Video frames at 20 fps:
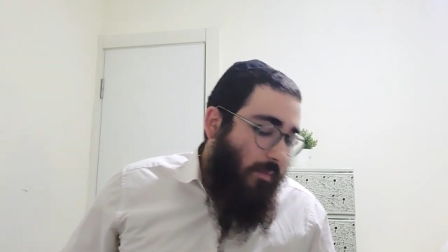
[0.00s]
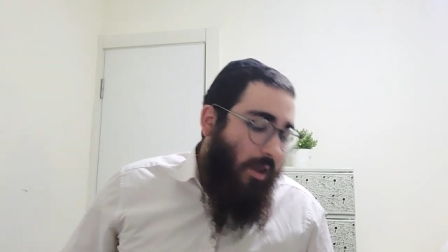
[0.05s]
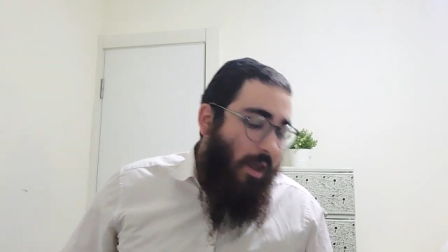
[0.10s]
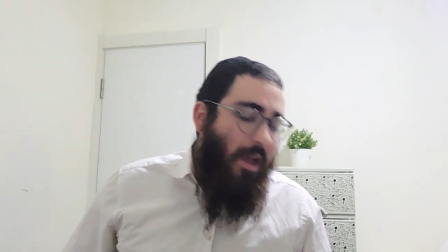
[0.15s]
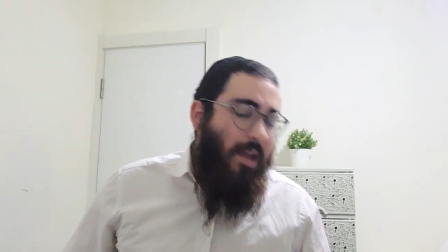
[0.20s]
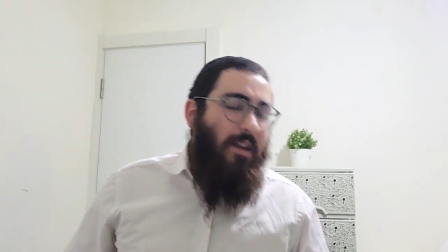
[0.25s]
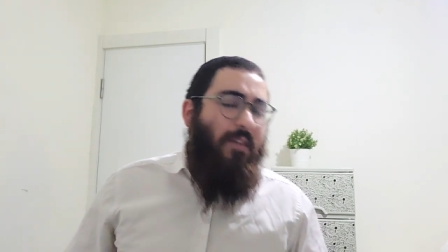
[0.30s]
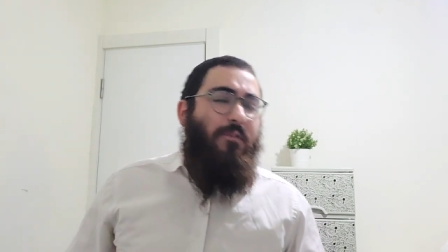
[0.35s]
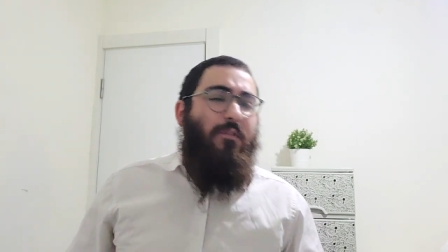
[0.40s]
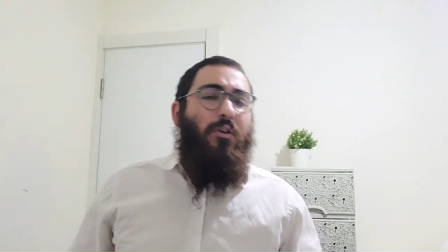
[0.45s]

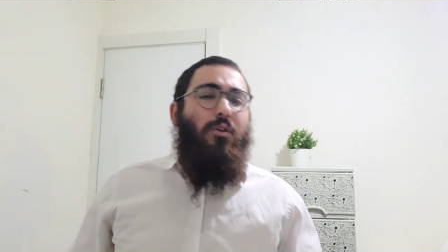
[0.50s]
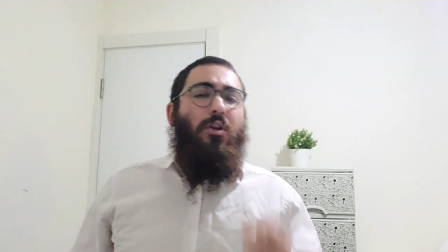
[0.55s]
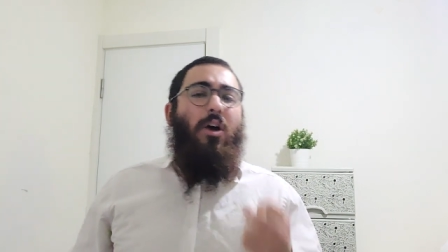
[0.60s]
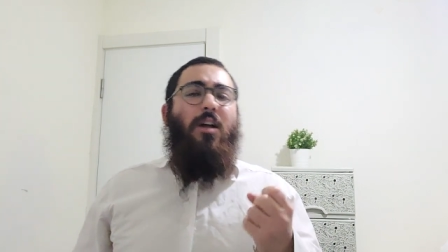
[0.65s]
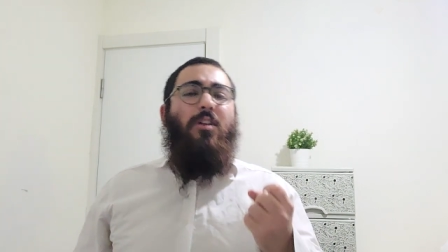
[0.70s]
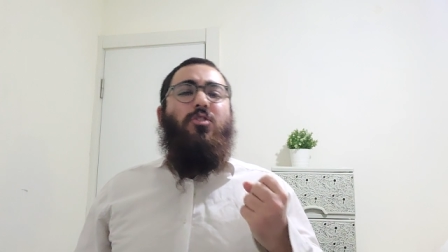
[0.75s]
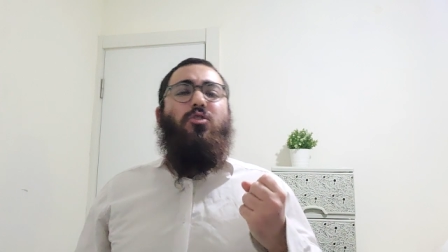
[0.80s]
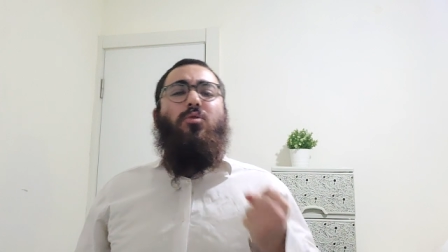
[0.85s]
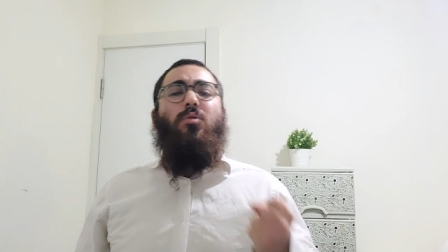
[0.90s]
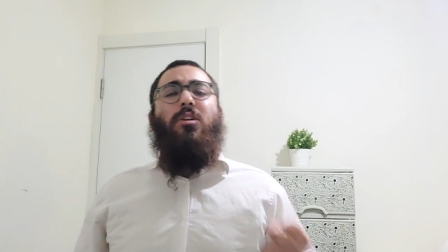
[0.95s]
And if you're
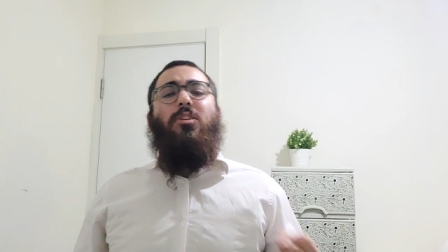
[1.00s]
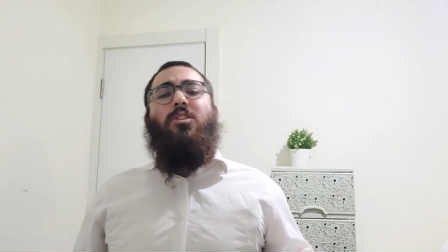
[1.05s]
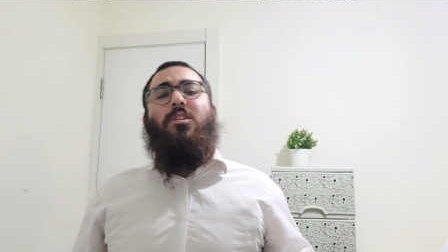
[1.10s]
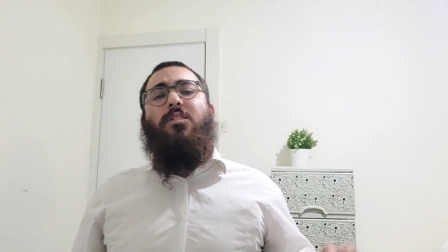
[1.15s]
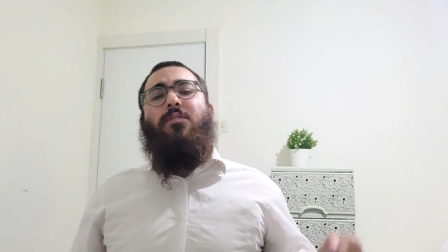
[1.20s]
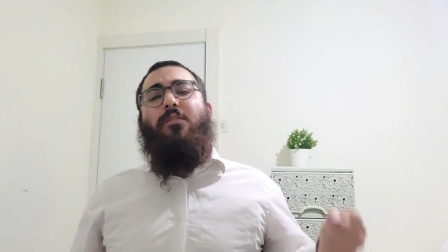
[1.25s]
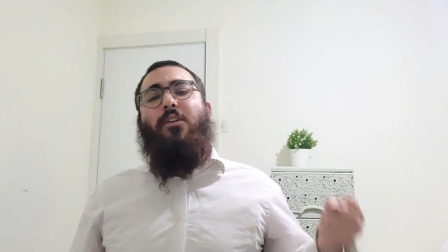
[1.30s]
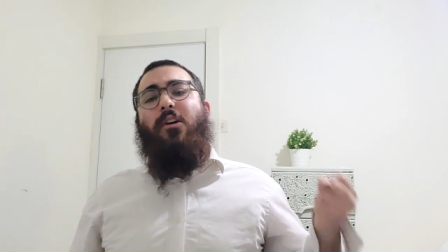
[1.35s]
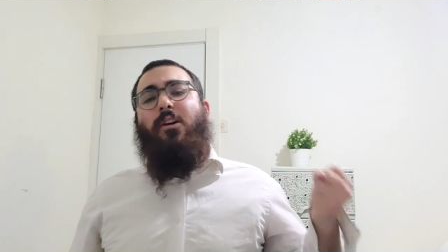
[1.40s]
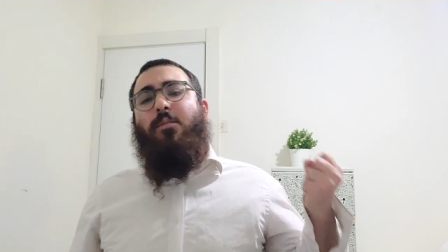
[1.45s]
not Jewish,
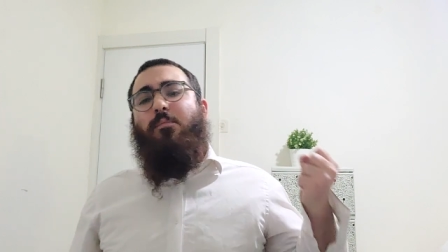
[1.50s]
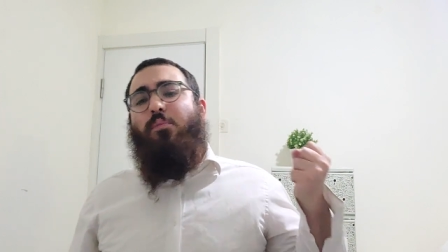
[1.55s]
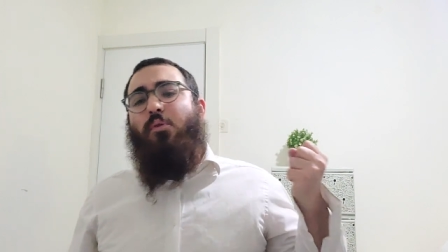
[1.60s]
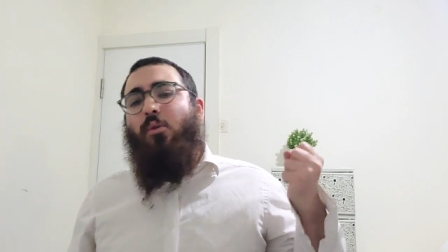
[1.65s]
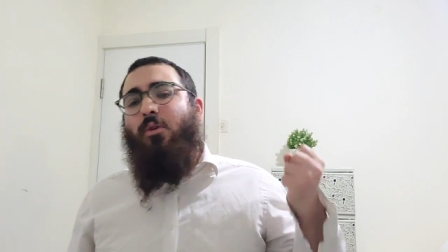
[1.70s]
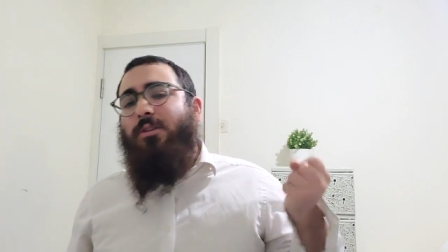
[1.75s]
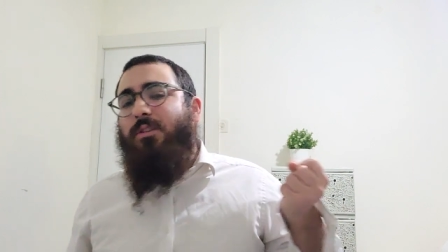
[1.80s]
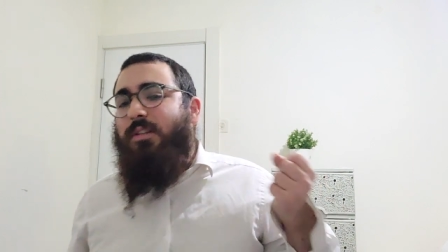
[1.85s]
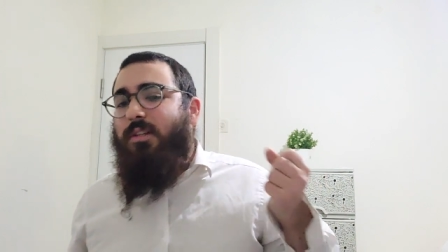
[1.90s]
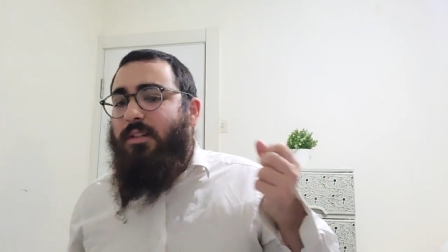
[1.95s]
it's very
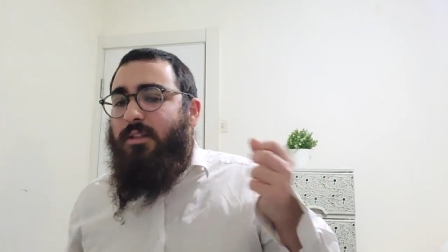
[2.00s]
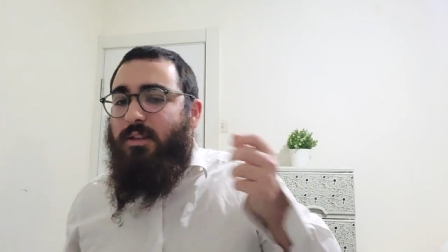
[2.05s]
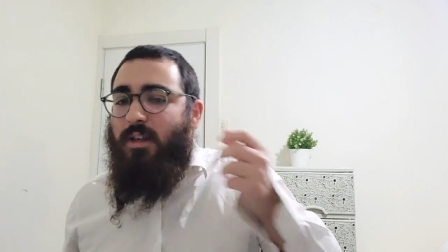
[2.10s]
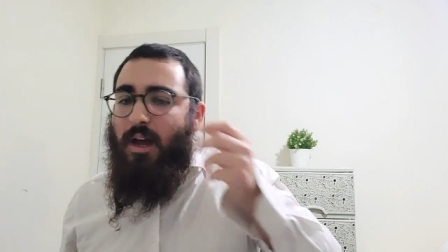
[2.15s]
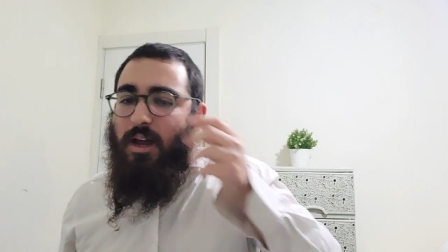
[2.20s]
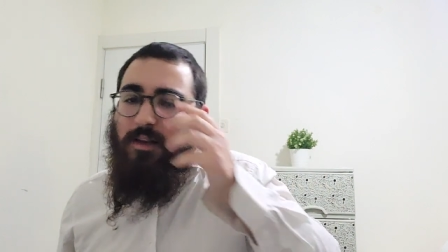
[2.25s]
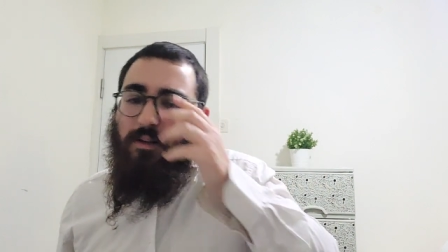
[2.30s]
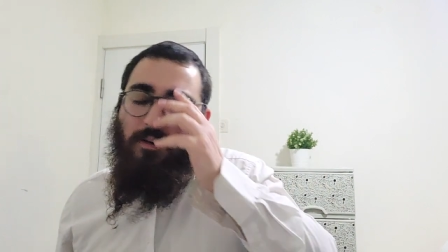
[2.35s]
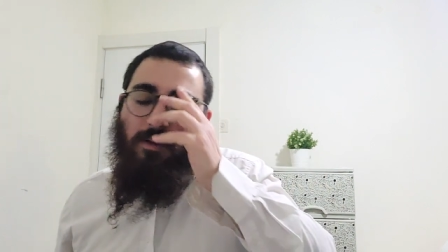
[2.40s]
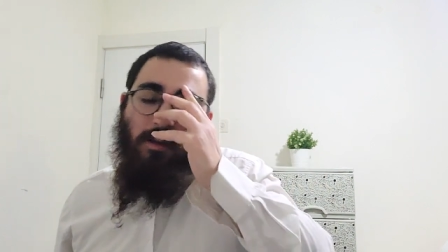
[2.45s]
important
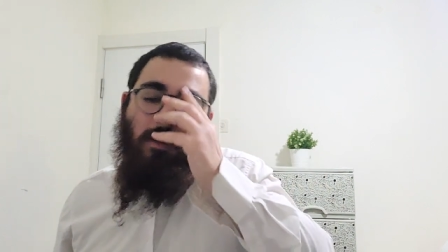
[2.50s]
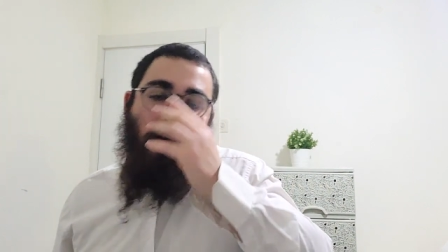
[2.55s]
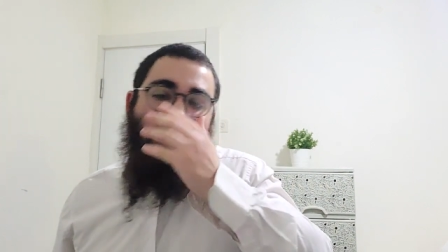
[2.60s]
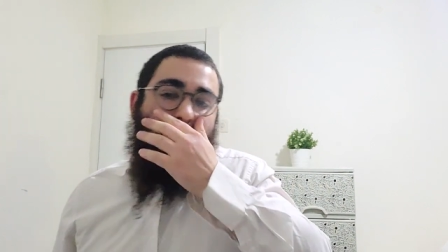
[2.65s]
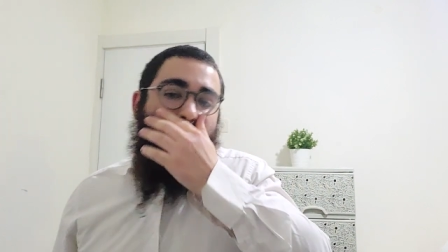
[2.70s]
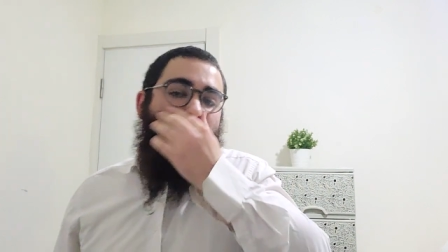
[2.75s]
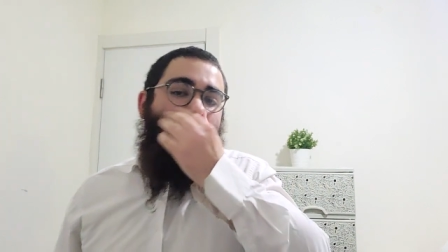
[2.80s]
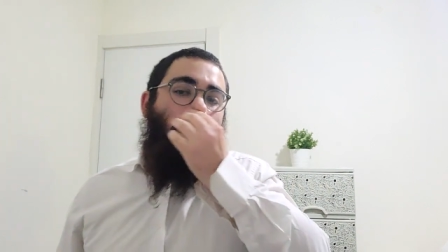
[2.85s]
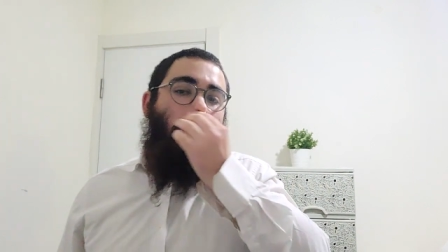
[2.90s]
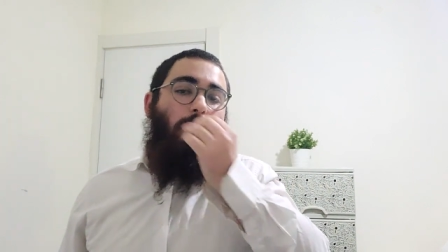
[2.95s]
that
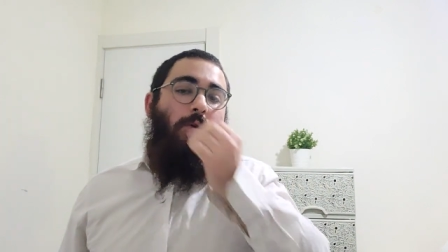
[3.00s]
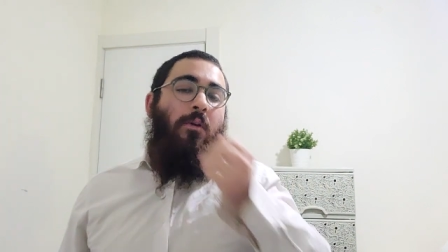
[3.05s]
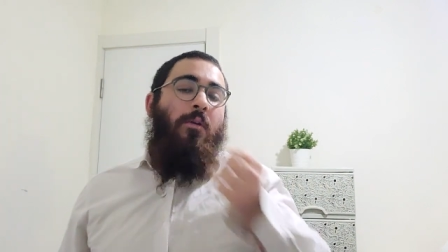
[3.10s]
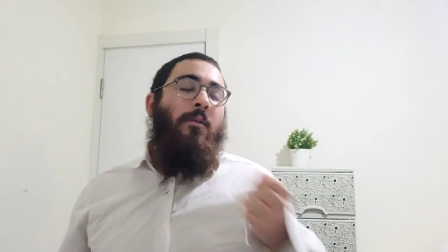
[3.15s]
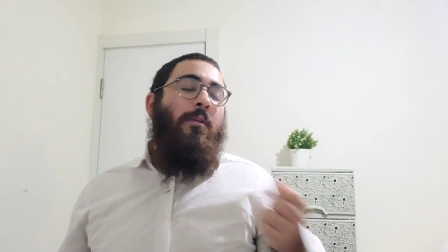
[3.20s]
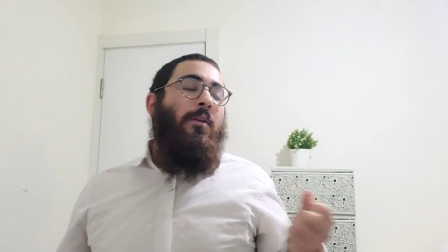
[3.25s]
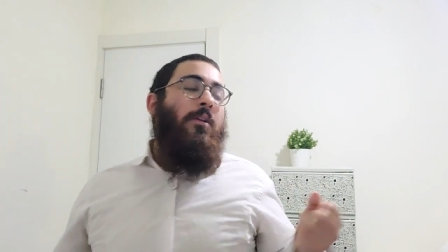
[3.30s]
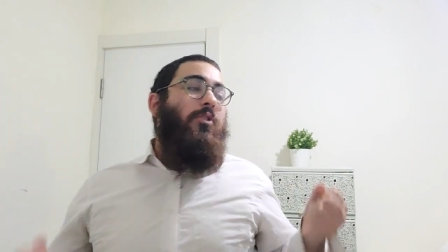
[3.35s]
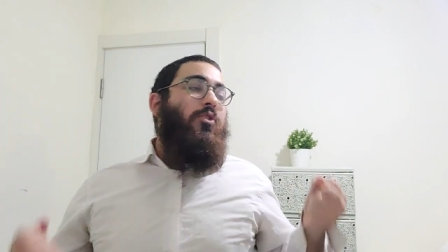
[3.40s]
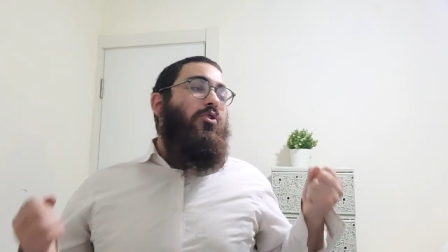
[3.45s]
you
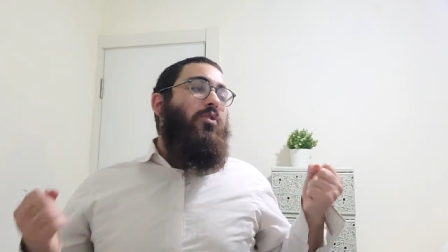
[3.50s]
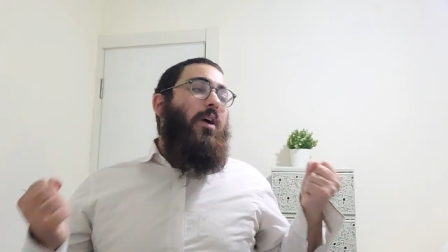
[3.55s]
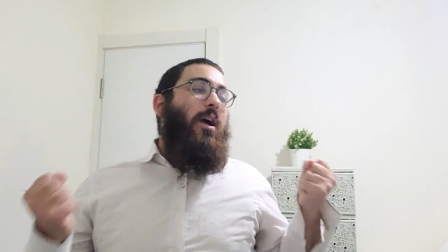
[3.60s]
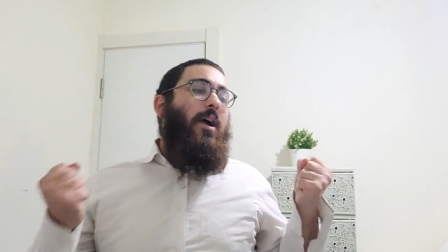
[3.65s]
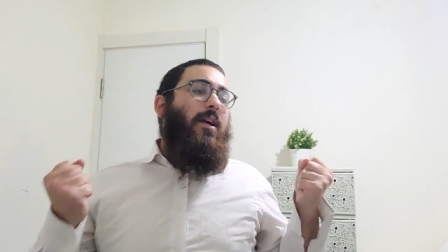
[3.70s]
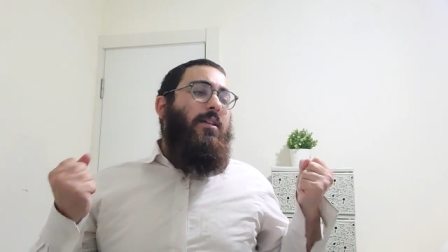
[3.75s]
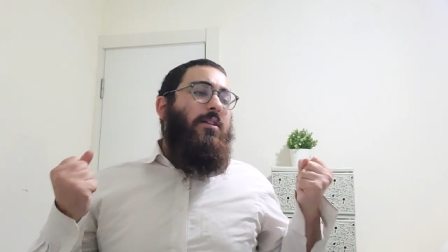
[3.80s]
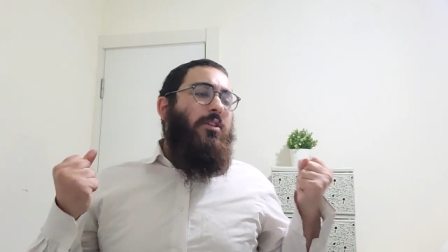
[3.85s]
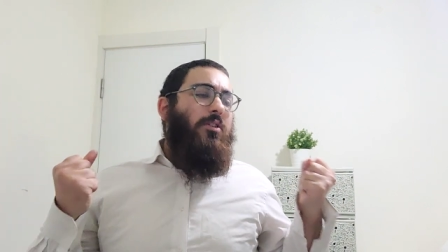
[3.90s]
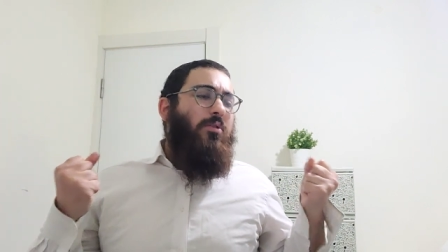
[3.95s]

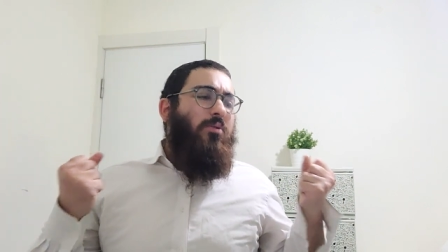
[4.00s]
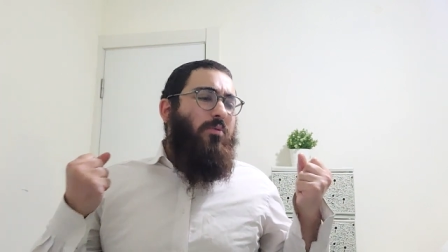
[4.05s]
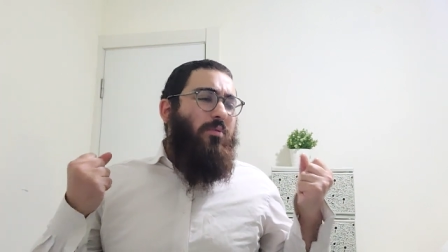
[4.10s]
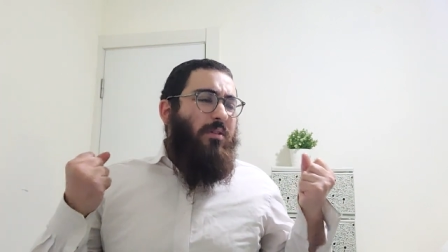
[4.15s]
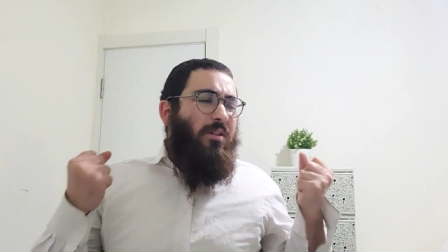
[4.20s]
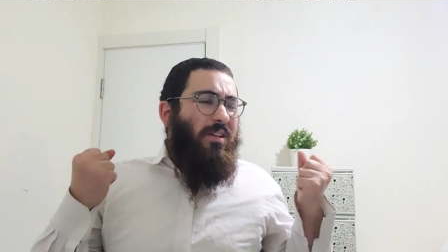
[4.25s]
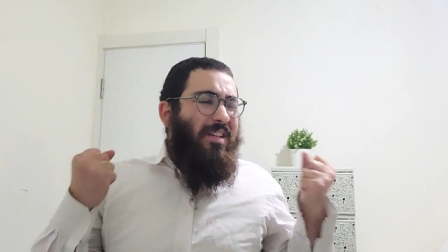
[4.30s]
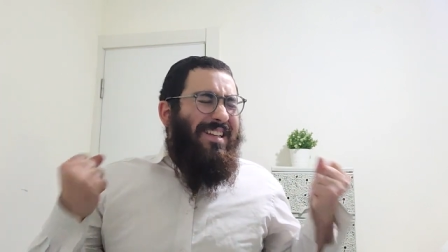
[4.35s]
try to